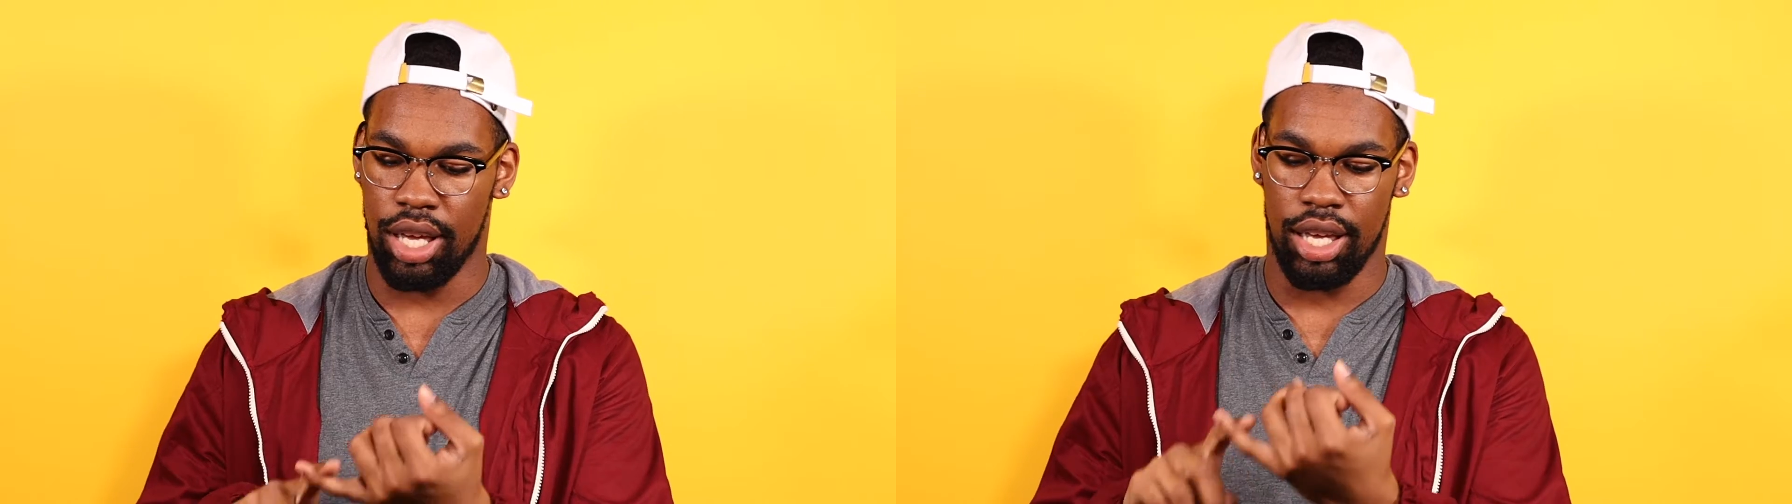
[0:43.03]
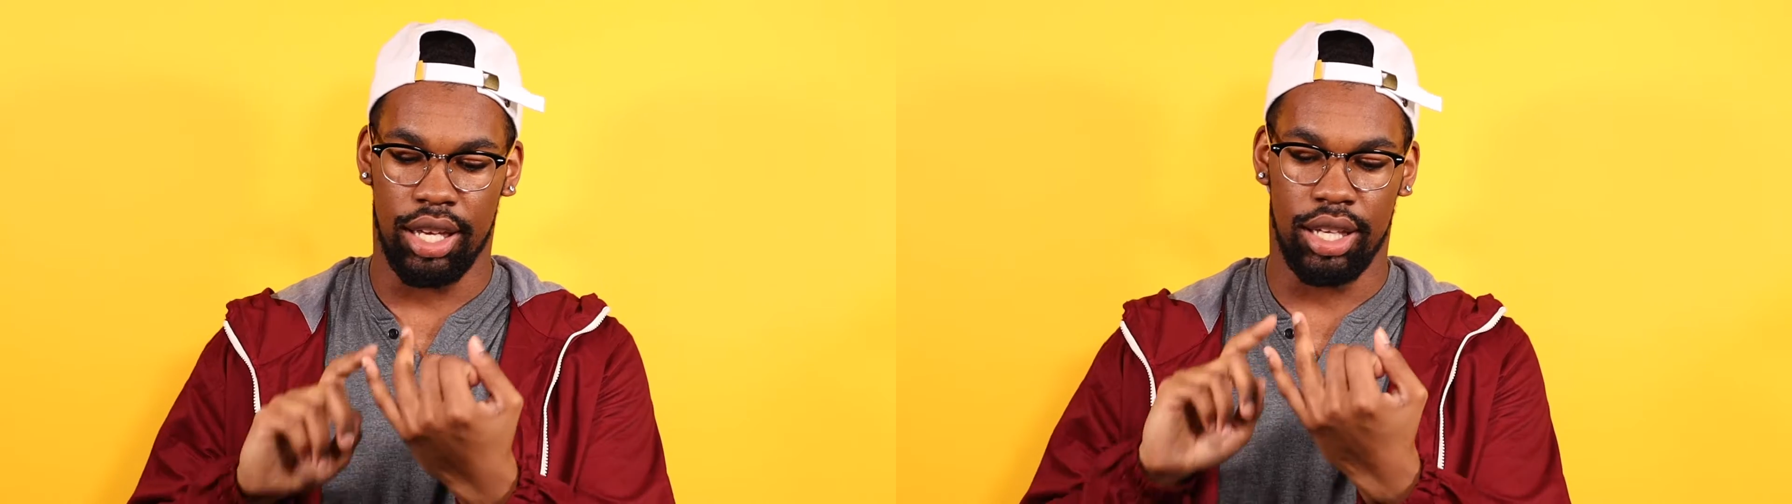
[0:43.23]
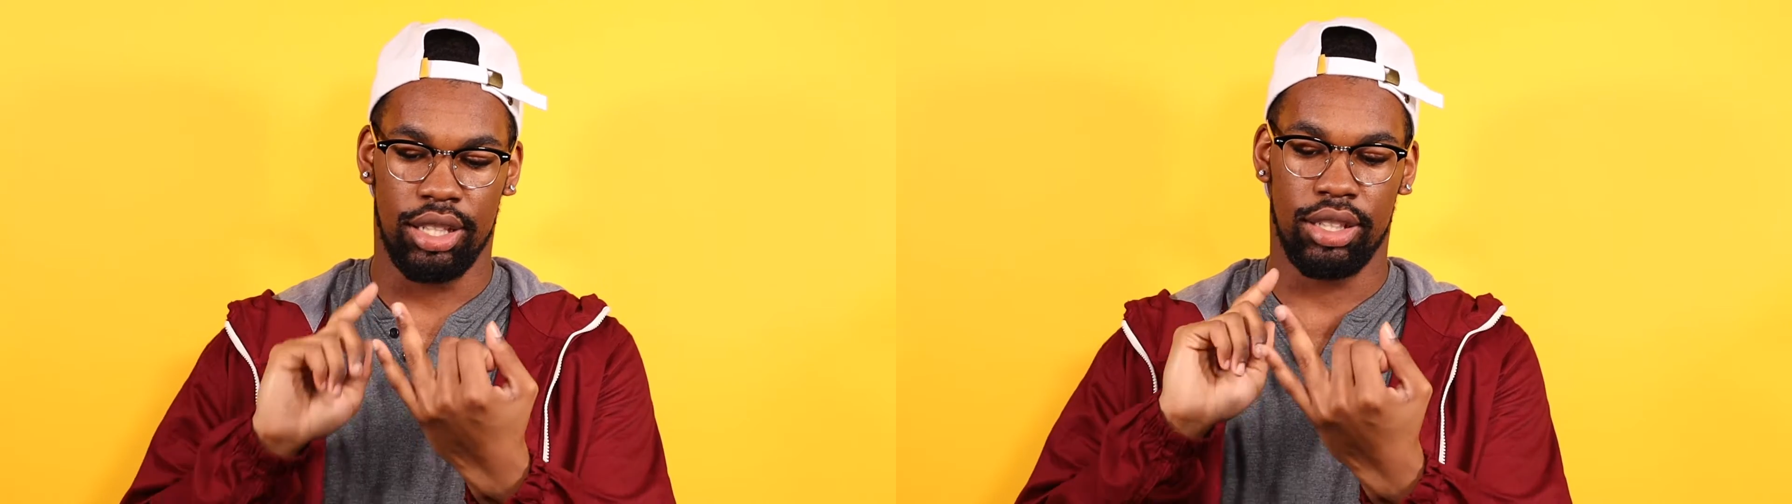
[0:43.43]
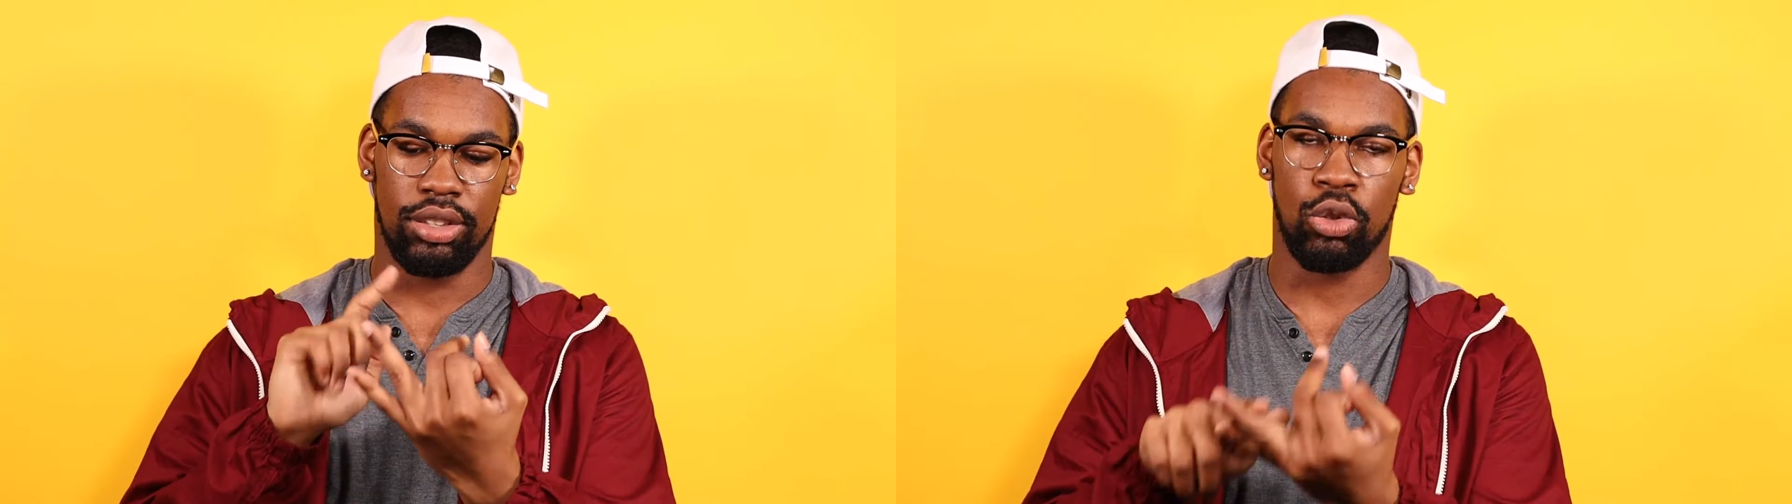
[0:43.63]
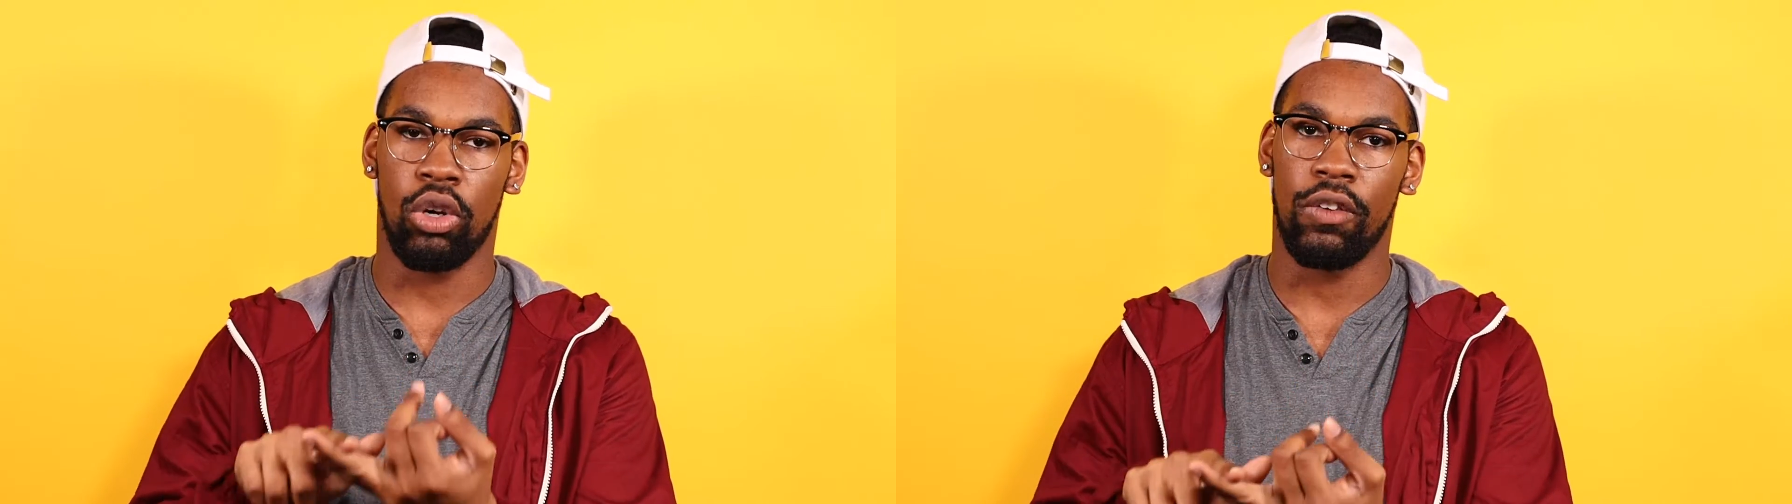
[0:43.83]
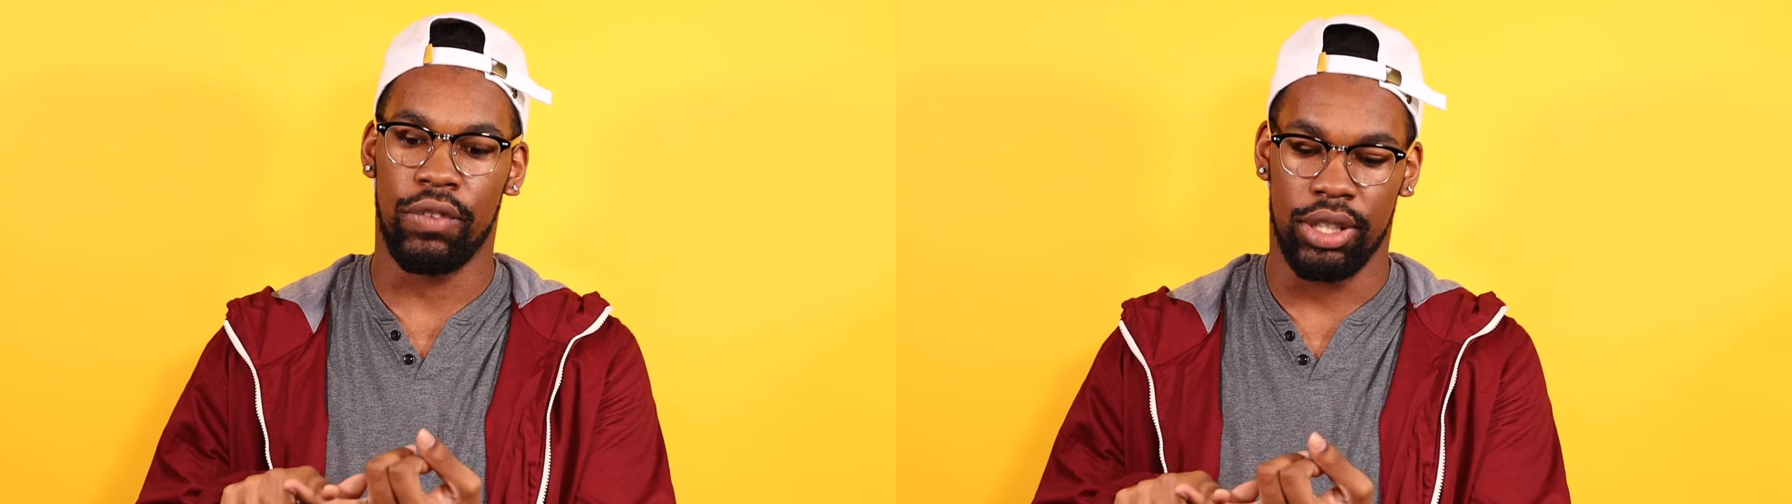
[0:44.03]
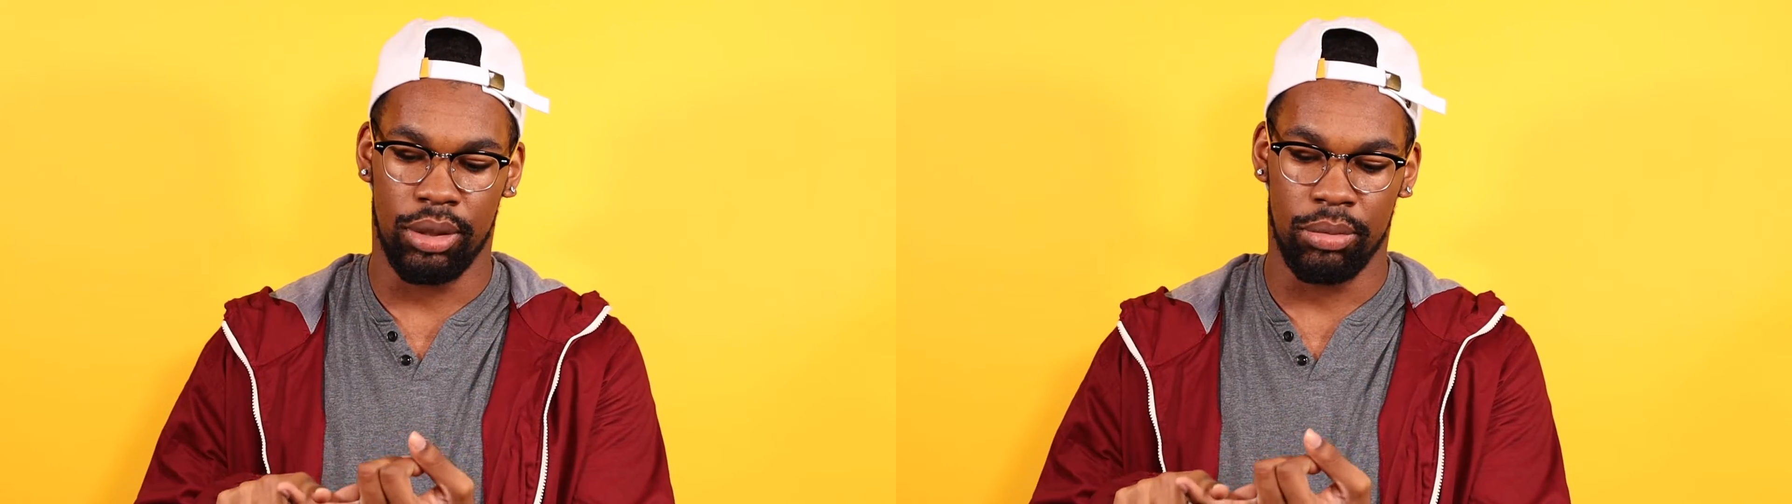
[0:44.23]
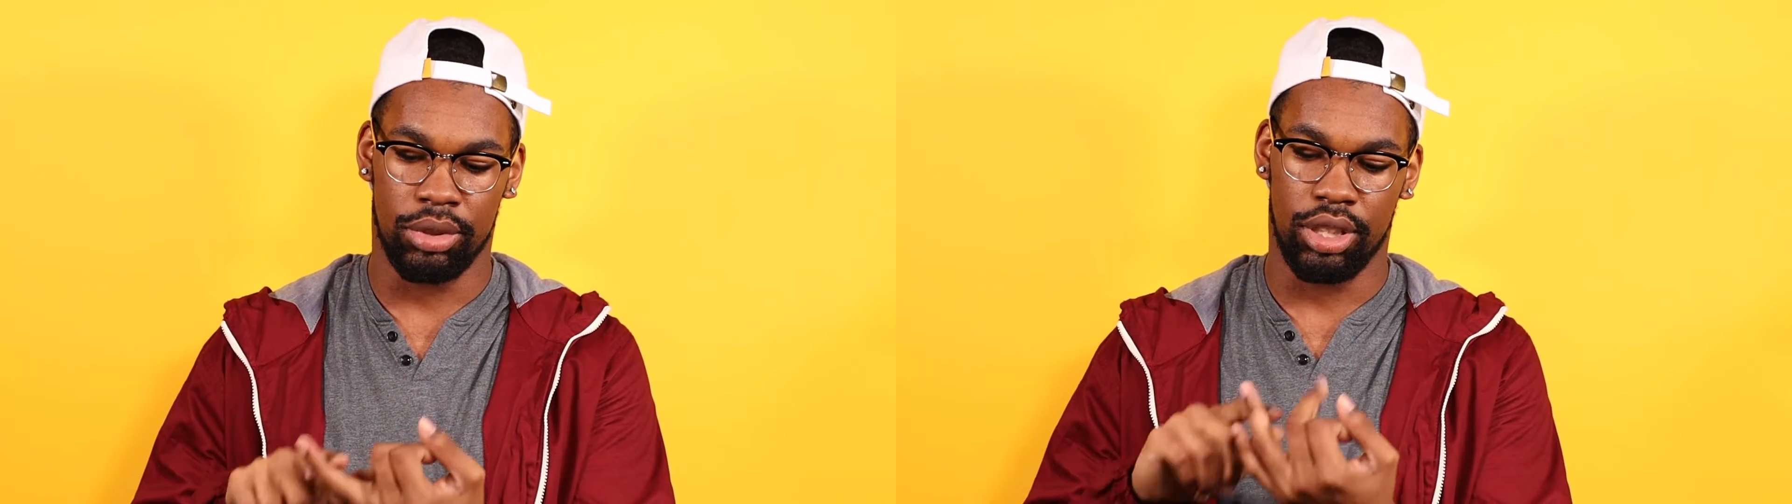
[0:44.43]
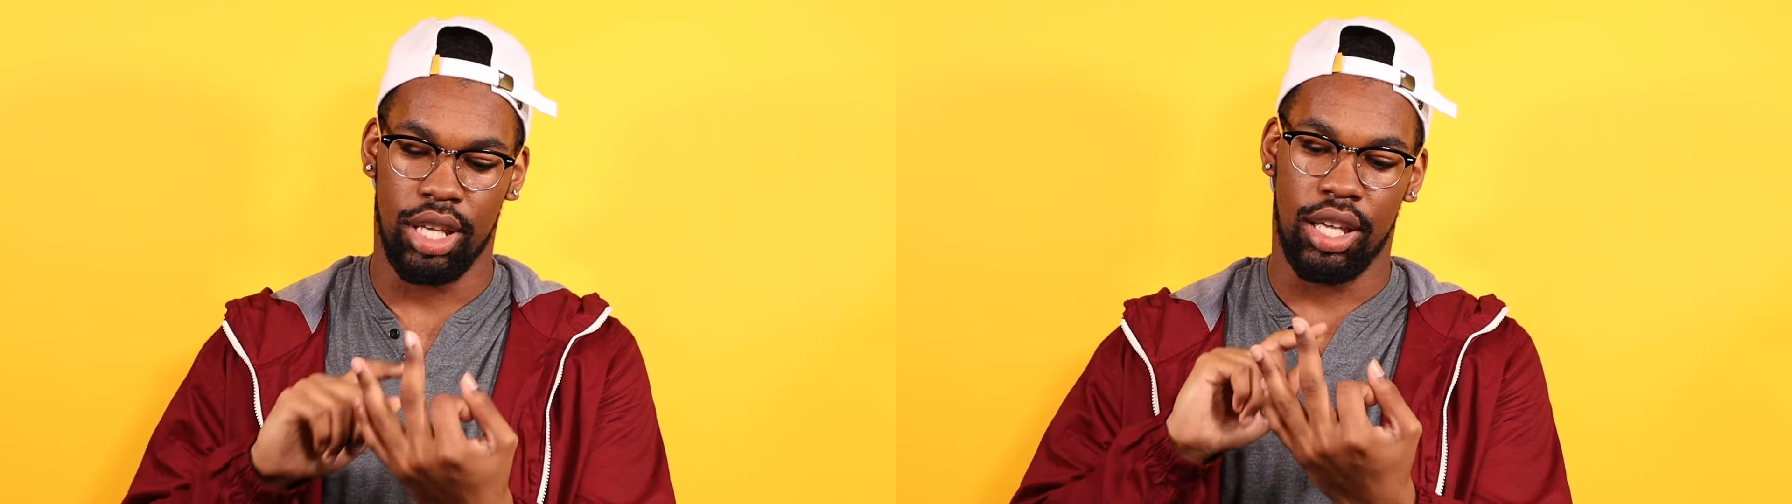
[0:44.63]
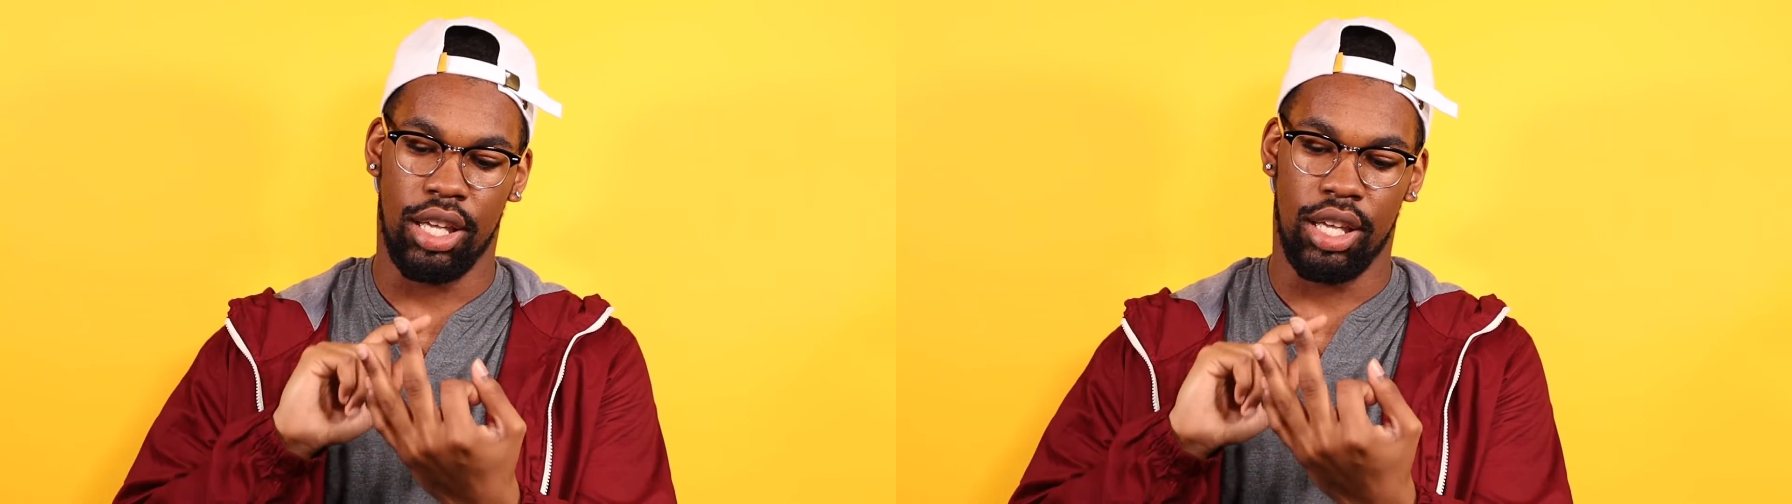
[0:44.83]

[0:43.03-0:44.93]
uh, short films,